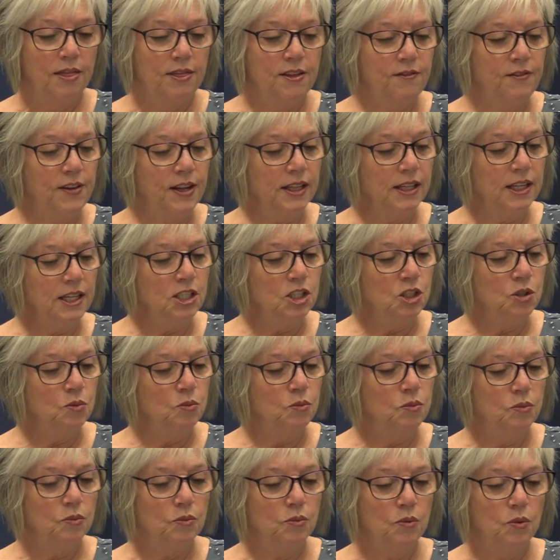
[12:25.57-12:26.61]
The village
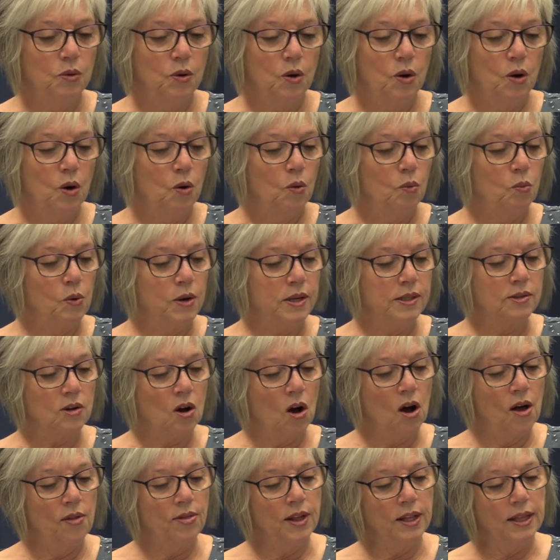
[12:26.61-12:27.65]
was
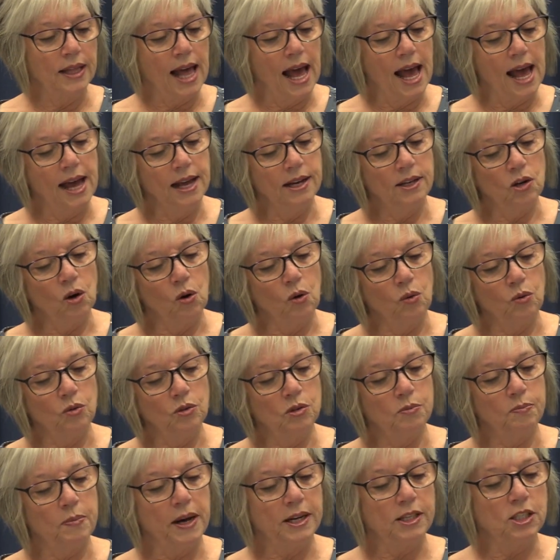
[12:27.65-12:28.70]
on the land
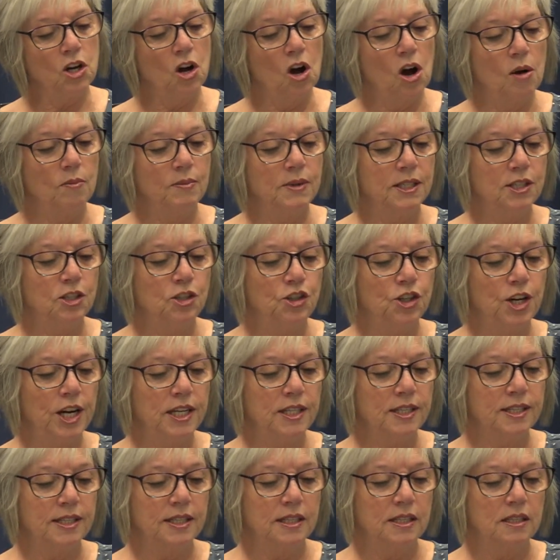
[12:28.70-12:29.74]
owned by Thomas
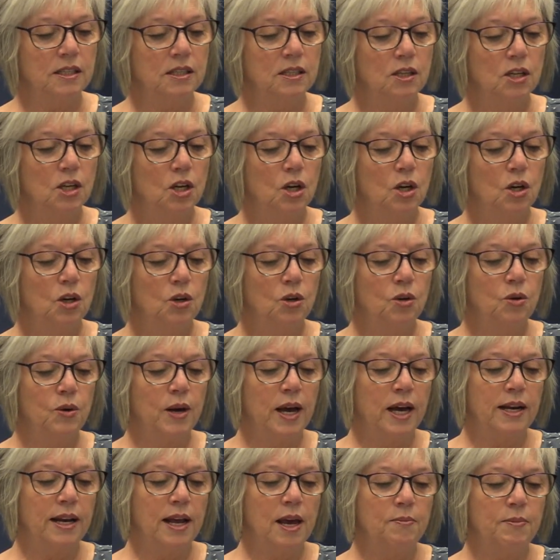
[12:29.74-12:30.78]
Drayson, who
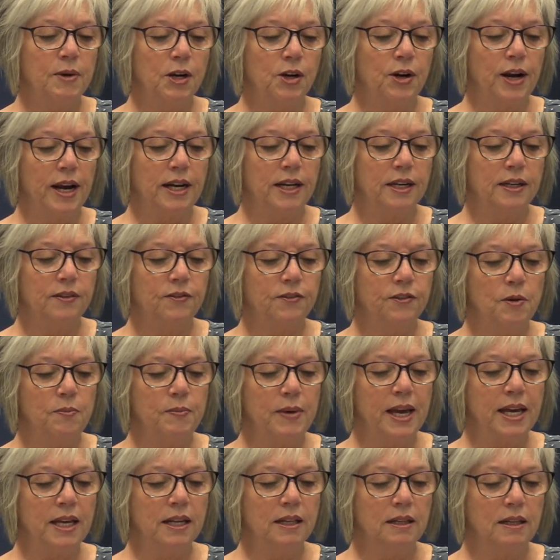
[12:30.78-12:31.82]
had immigrated
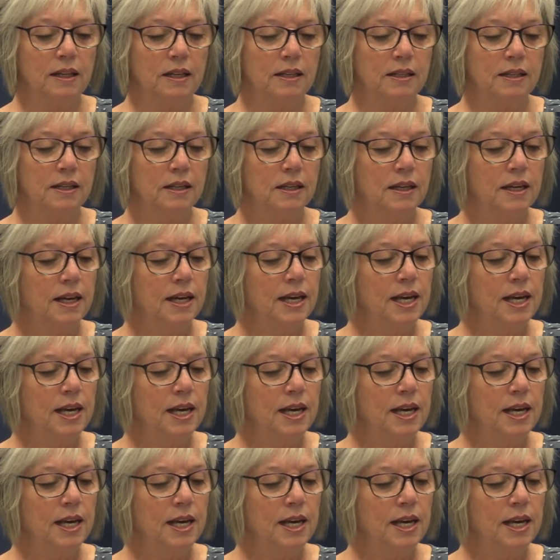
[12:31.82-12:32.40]
from England.